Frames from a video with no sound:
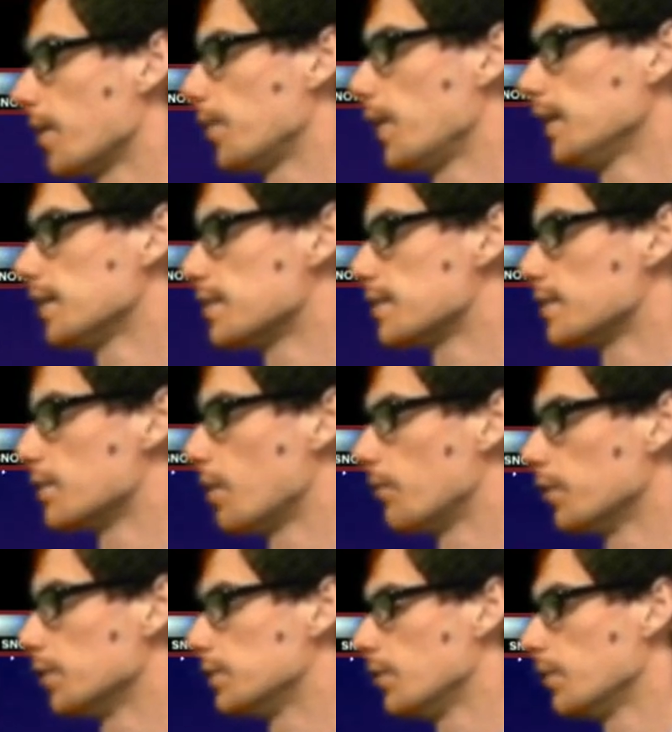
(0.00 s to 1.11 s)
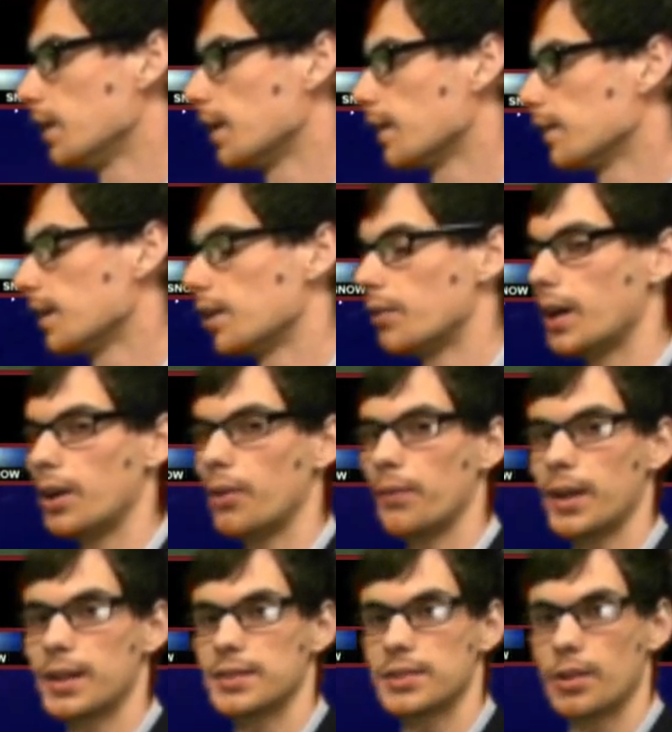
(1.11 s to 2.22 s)
I think this is overdoing it a little. I don't
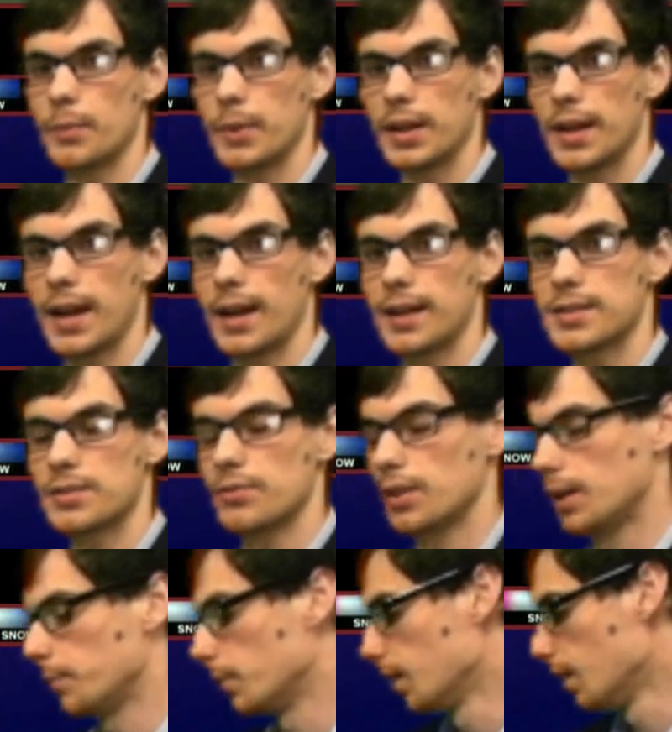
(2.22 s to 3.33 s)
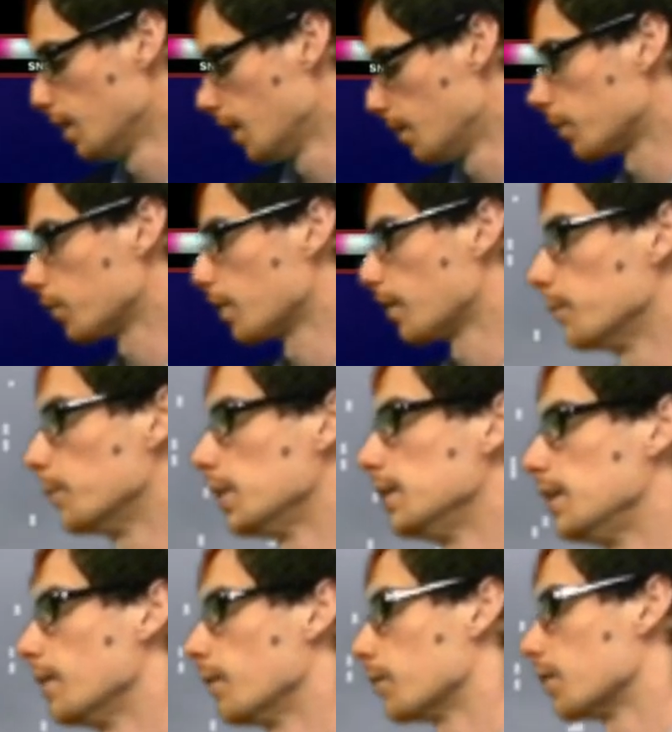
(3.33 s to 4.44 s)
think it's going to be that extreme, but to be
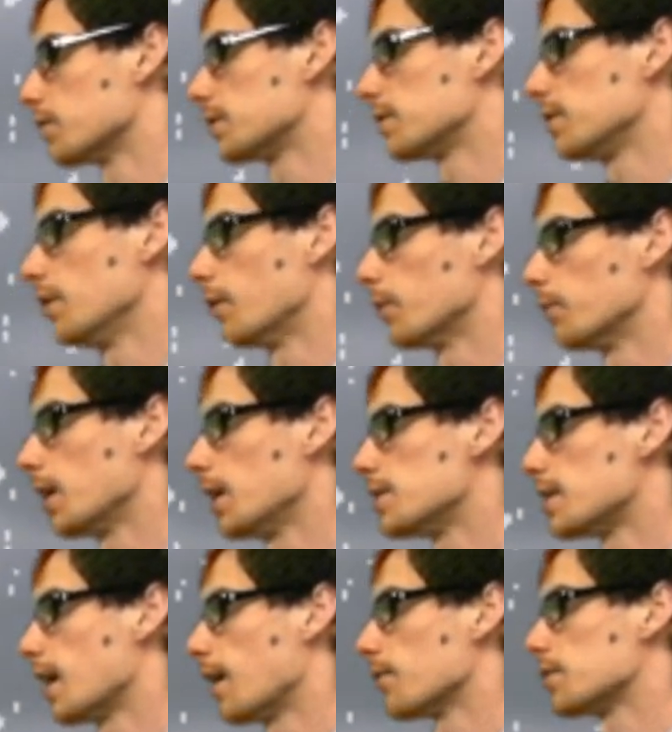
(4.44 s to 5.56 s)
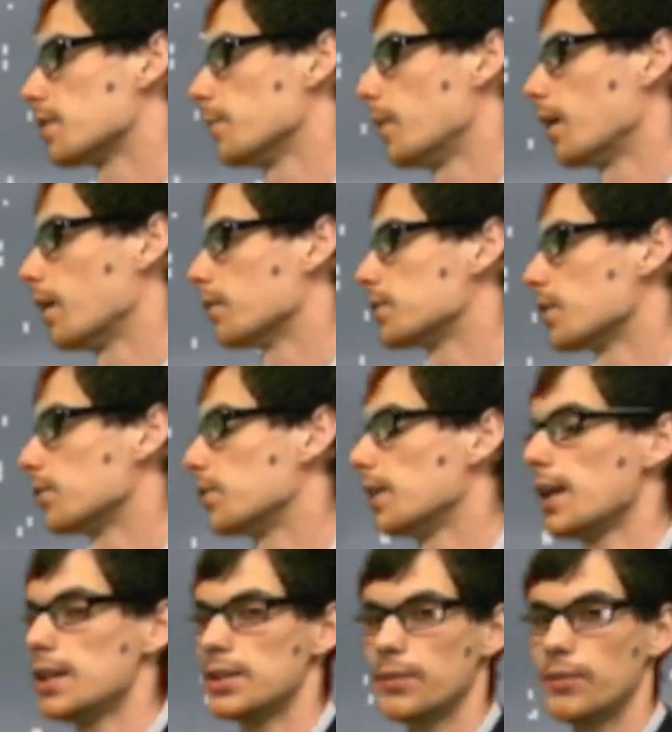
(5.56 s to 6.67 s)
dealing with those snow and rain showers tomorrow. So
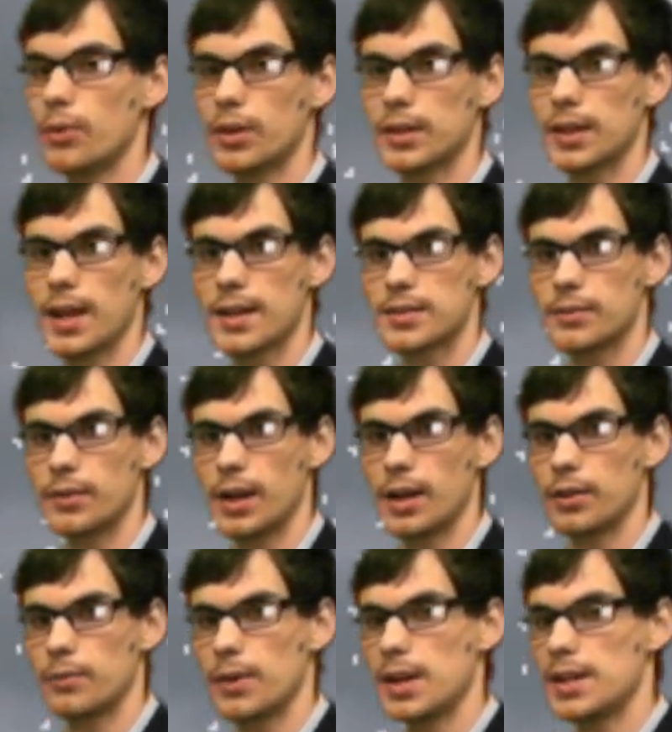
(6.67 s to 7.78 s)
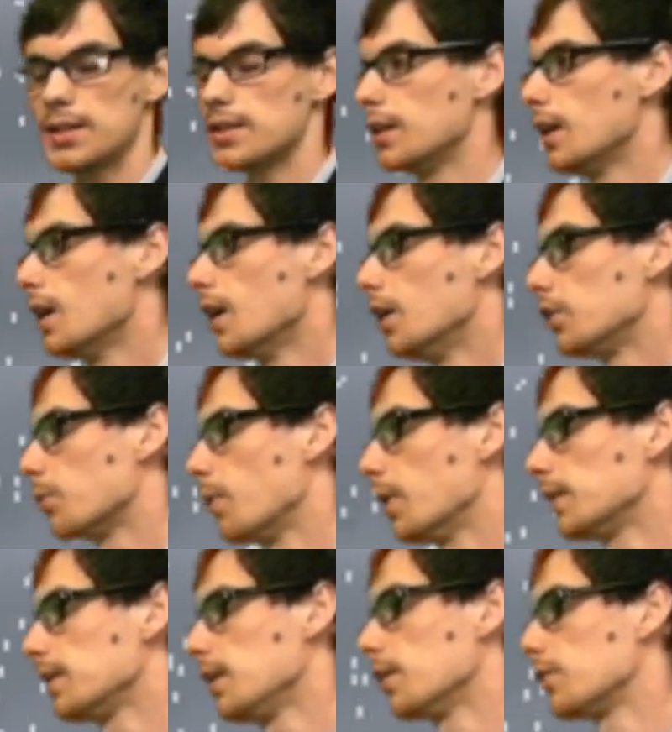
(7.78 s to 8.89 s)
today's forecast around the region,
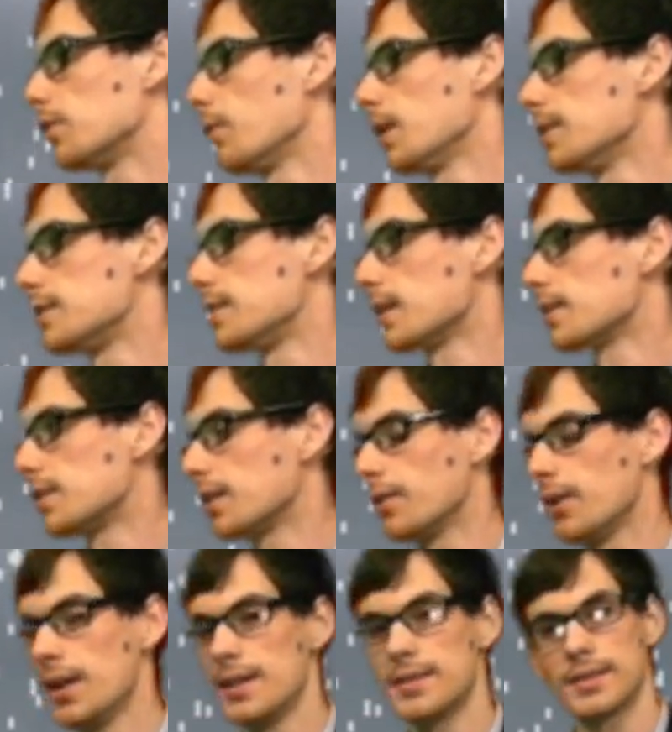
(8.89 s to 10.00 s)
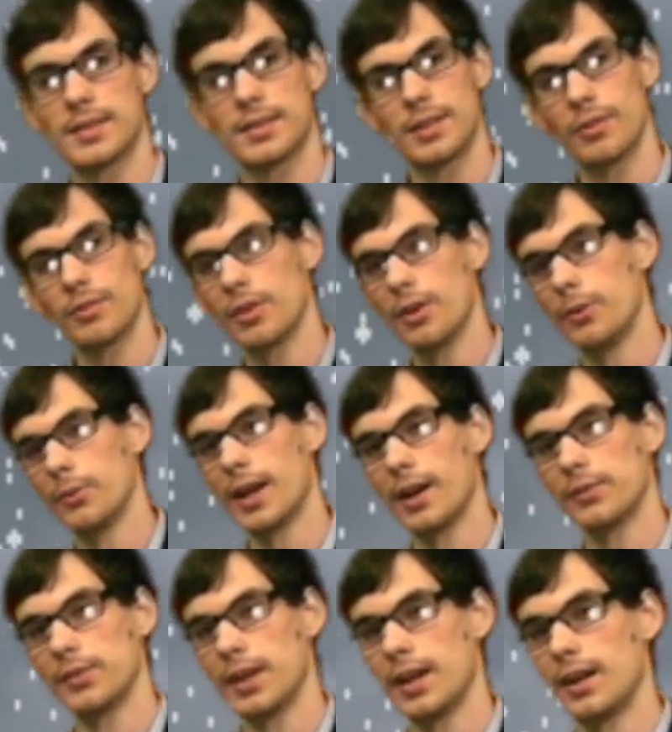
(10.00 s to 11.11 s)
20 to 26 degrees. It's still cold
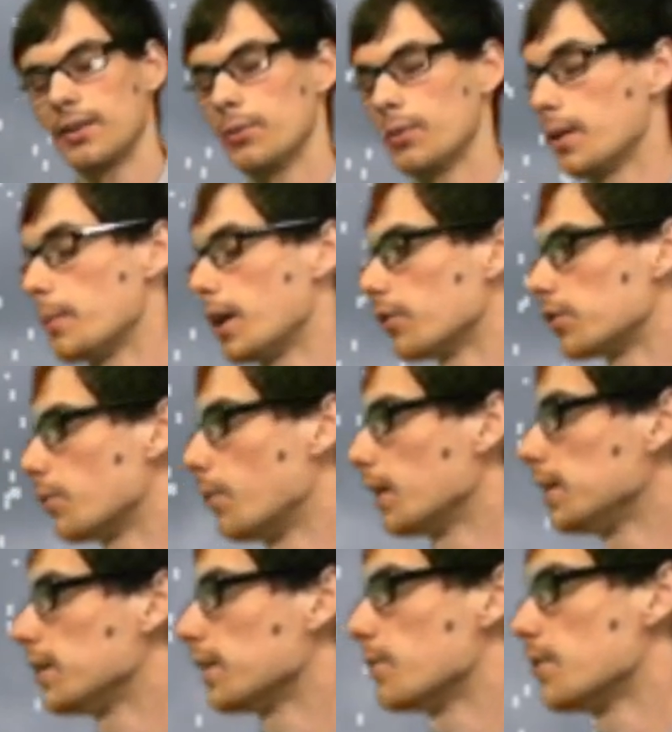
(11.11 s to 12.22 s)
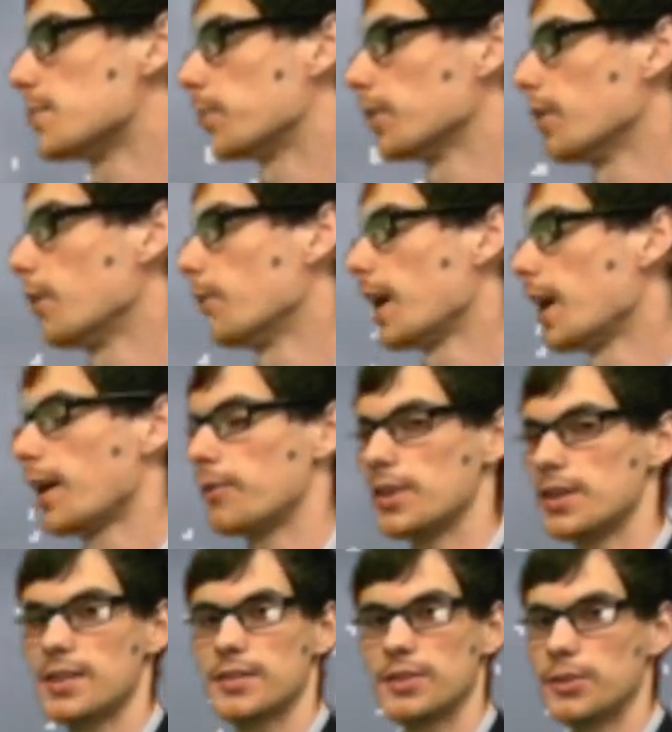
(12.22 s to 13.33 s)
out there. We're about 20 degrees below
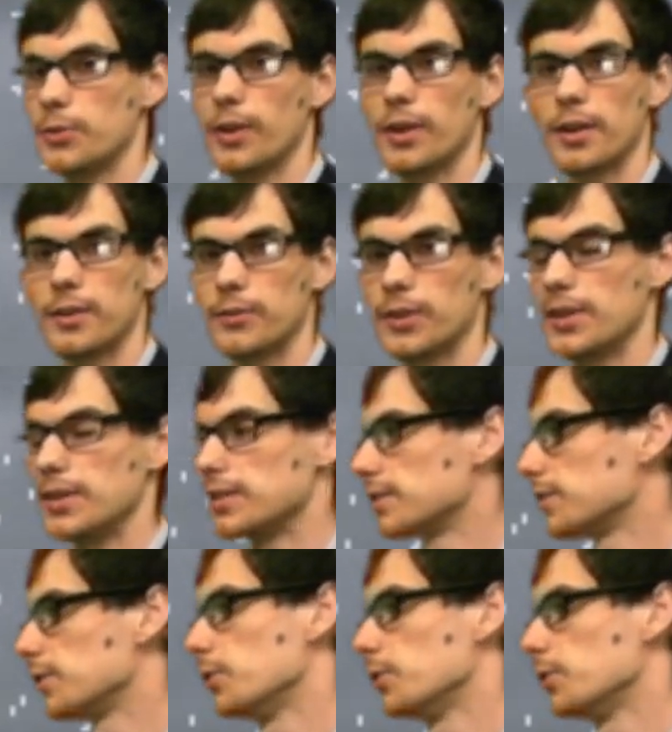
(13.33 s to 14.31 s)
average. It's too early for this.